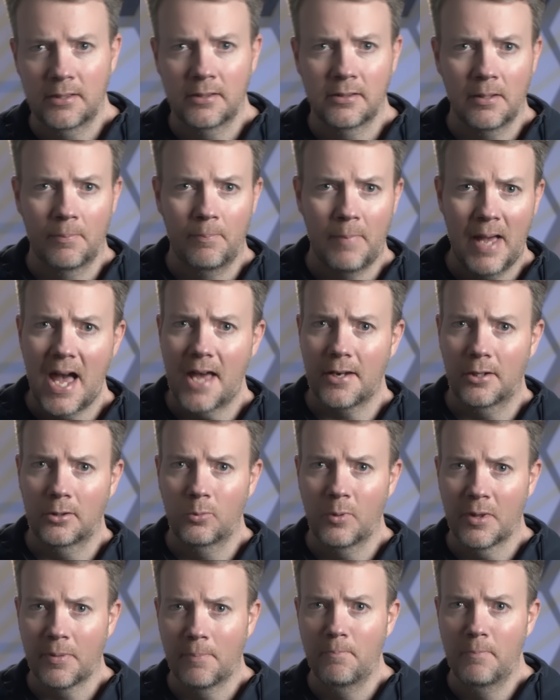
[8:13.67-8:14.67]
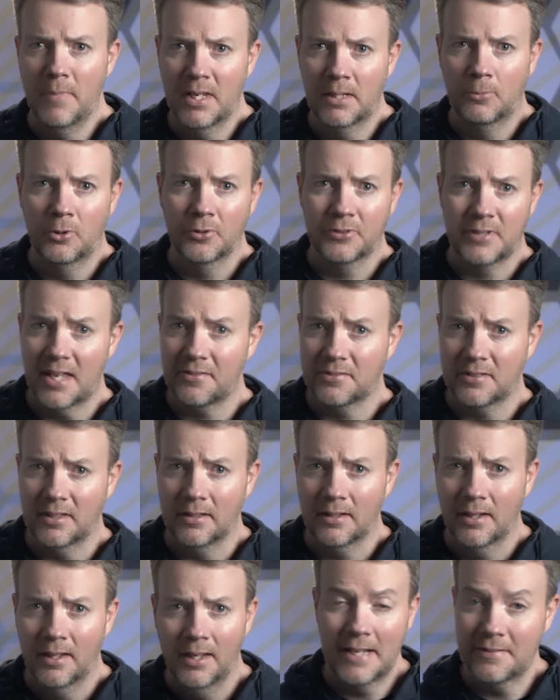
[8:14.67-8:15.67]
into battle with minimal
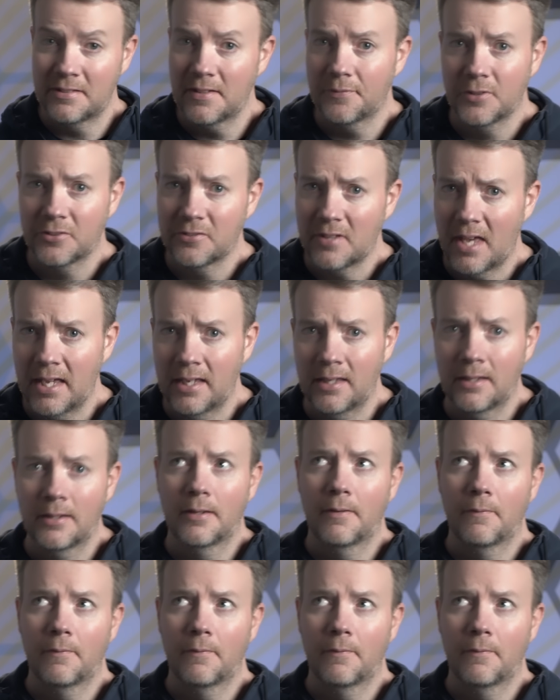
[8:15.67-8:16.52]
testing, as if to say,